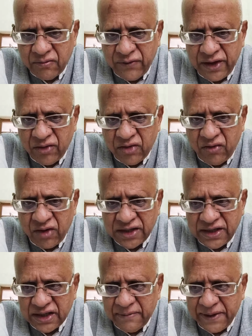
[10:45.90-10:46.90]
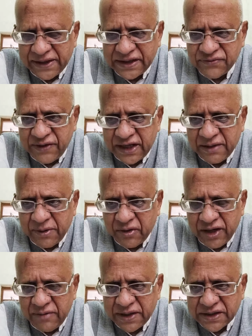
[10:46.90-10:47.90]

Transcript: We don't know what the Tibetans felt about it,